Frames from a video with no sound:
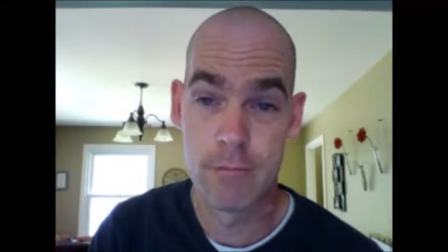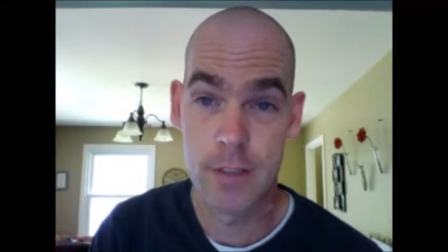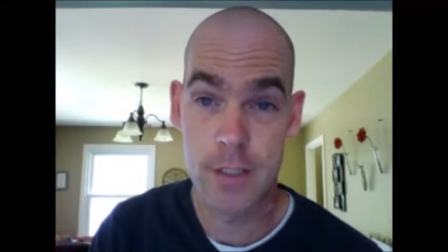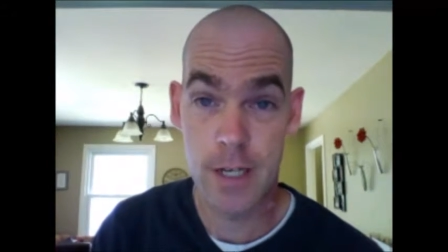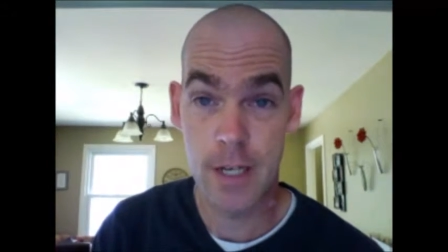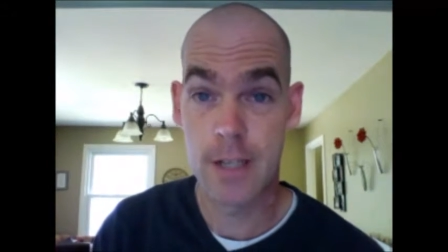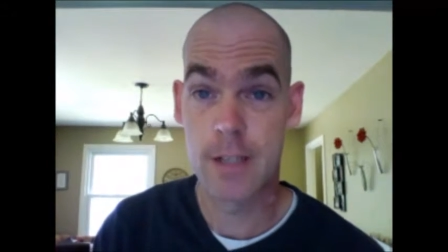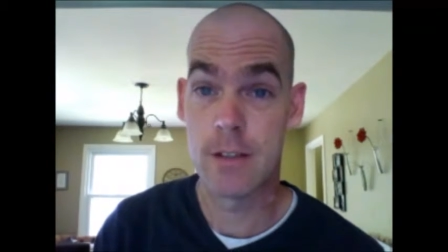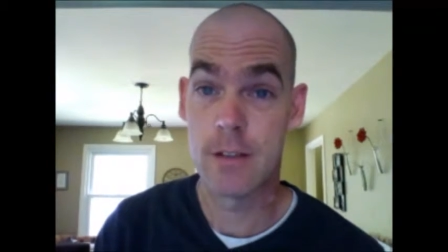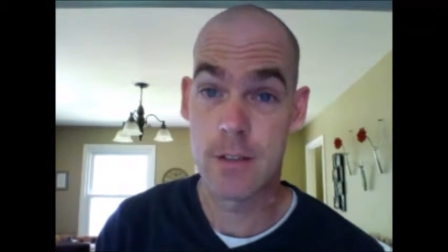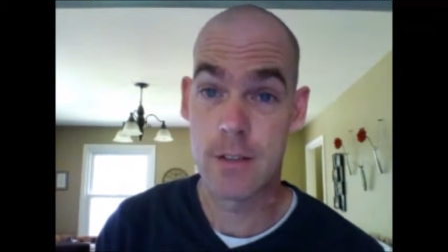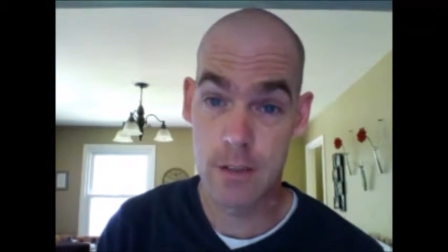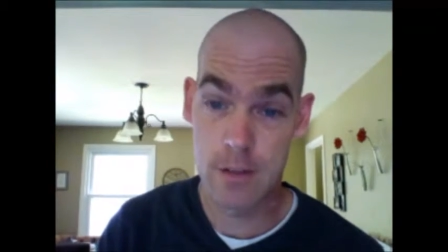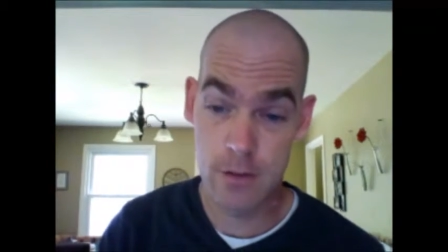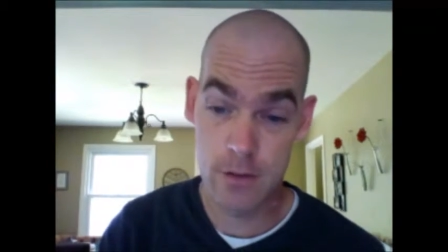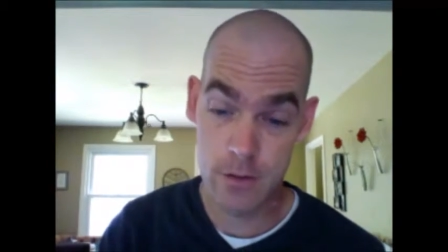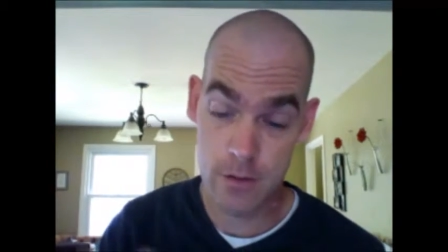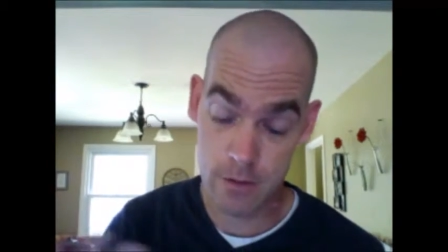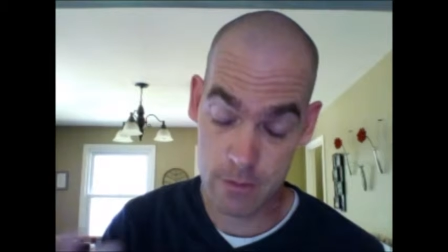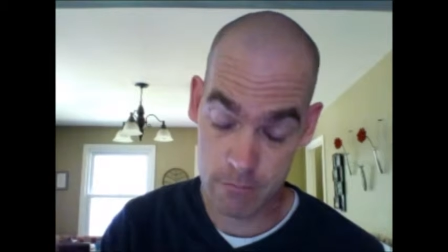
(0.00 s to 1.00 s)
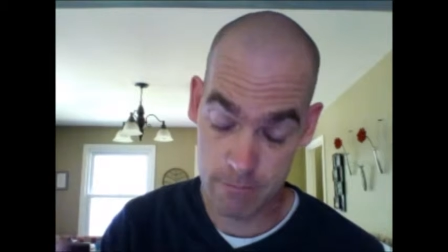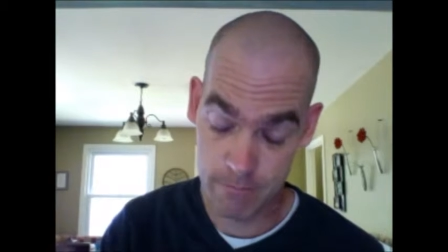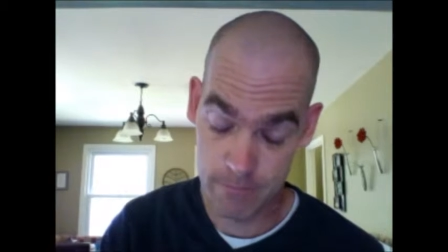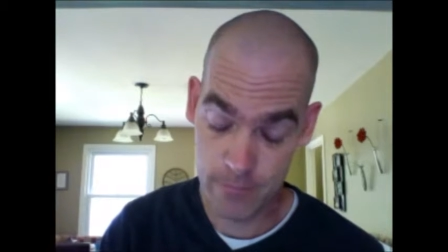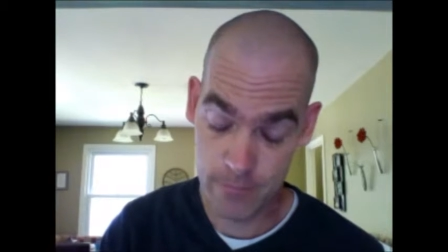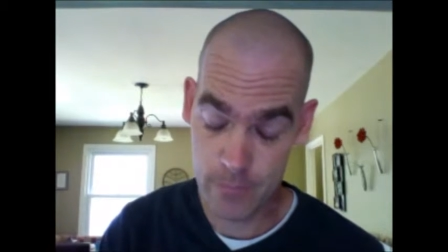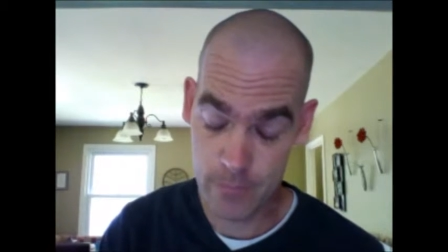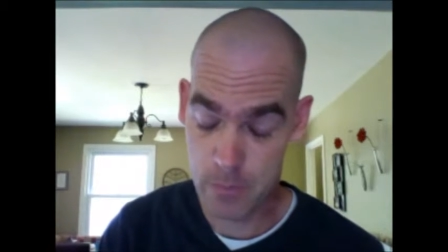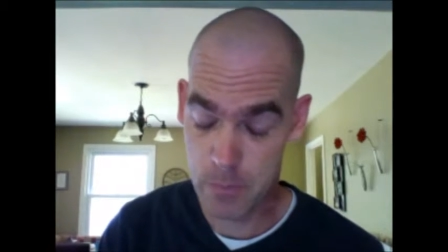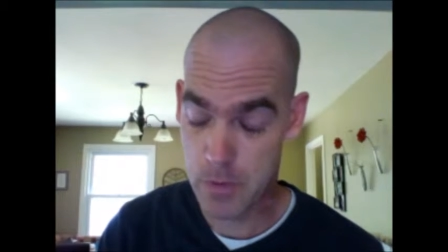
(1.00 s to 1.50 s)
science is or a
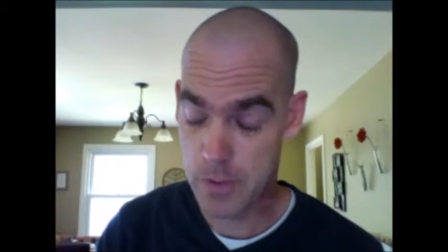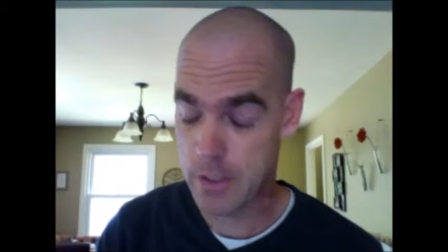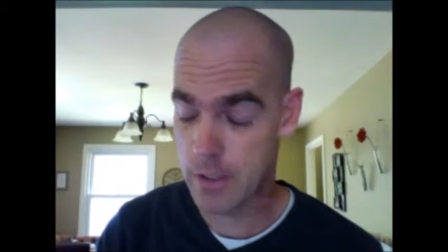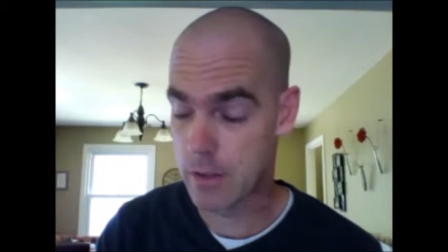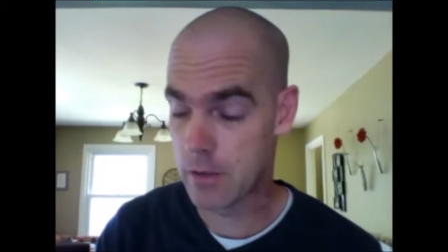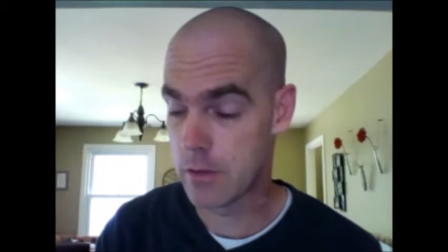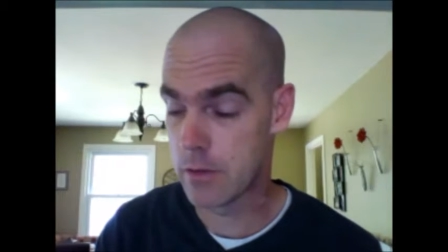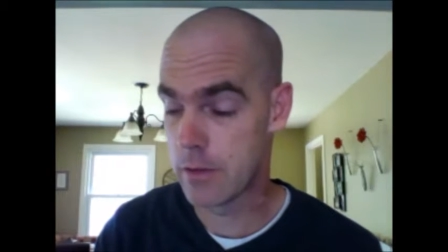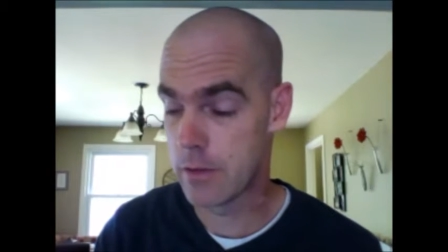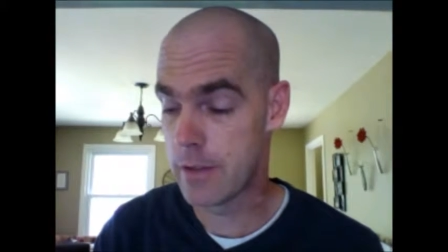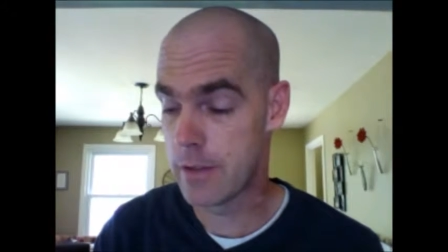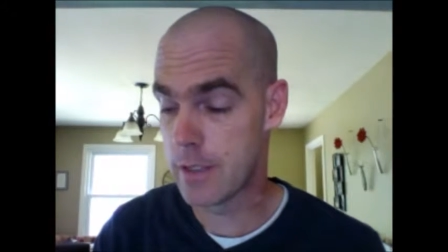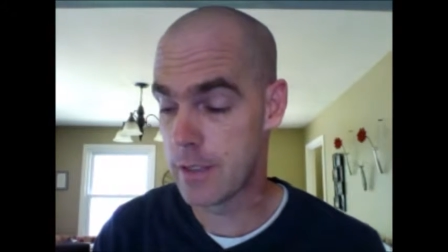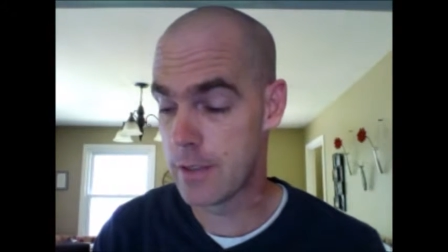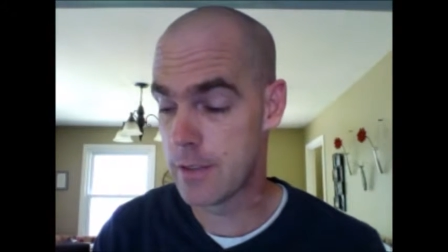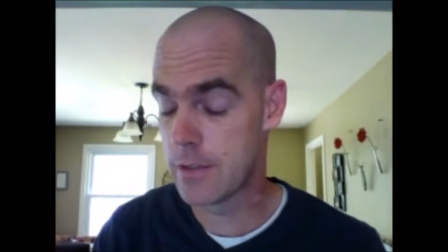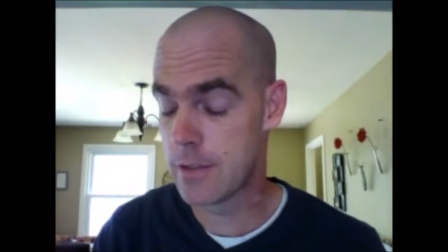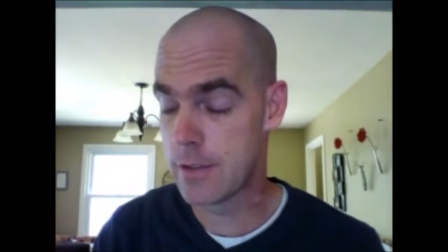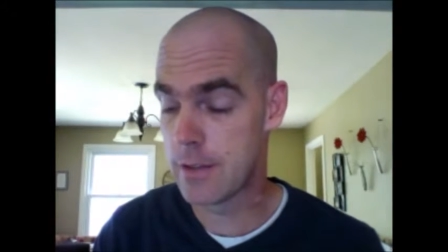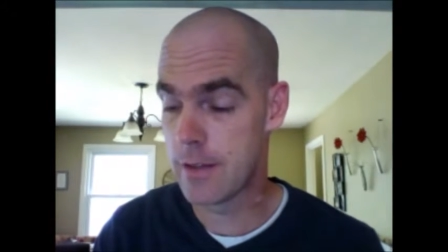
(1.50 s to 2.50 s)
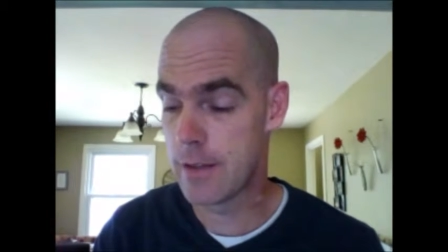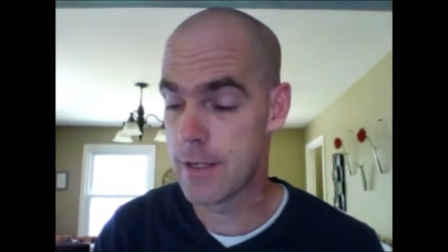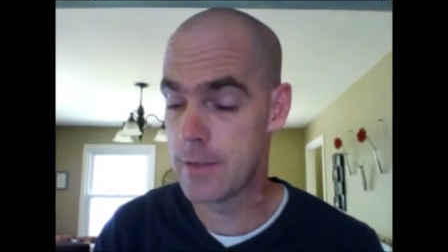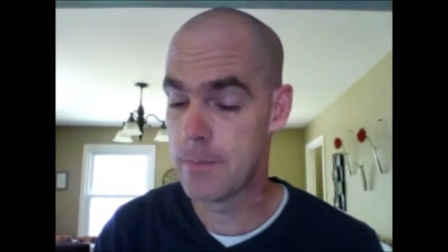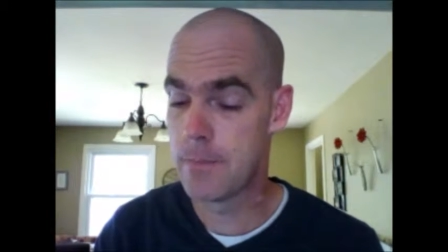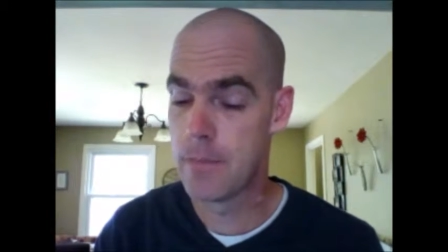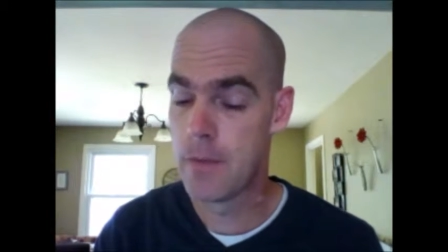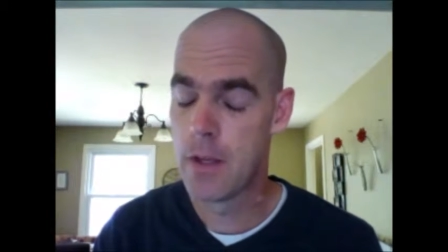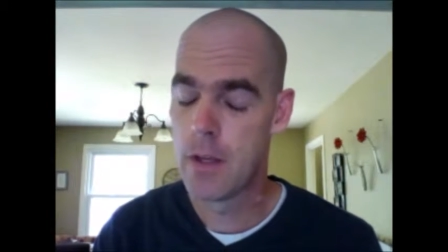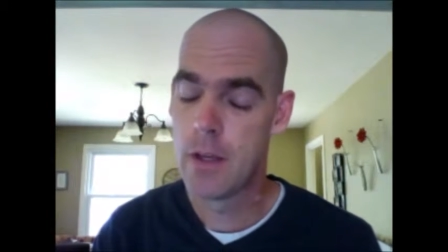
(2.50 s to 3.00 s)
particular thing is to
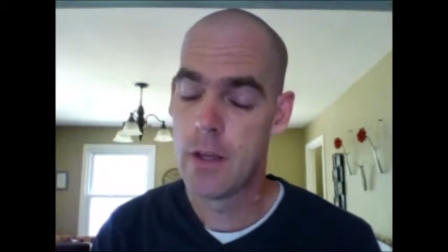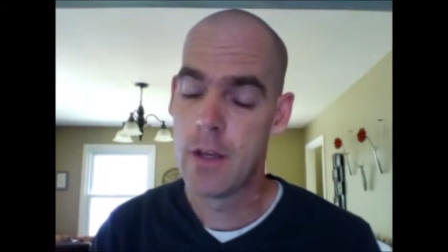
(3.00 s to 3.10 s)
them.